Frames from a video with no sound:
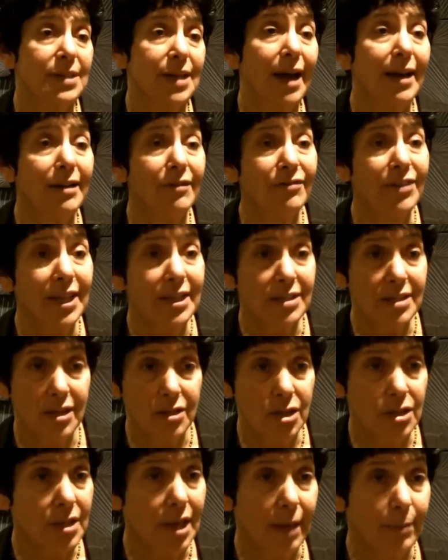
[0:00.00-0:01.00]
side effects
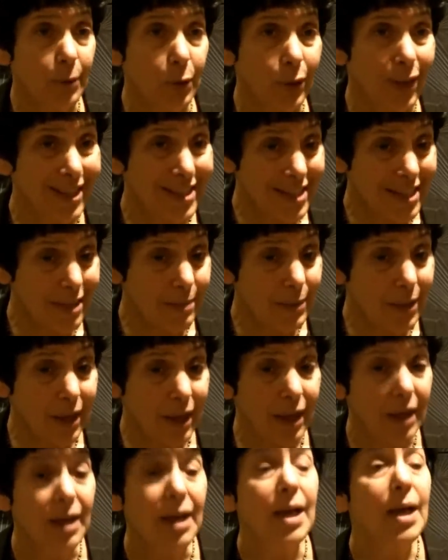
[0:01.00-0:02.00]
such as
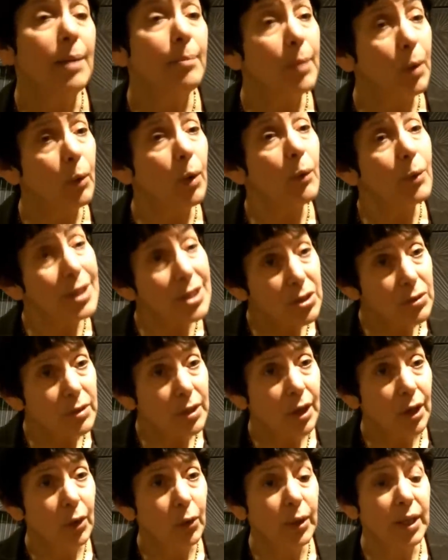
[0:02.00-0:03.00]
hypoglycemia. But what we do
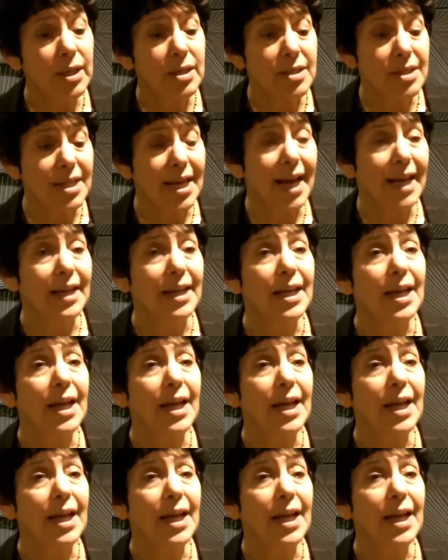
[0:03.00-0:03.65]
know is that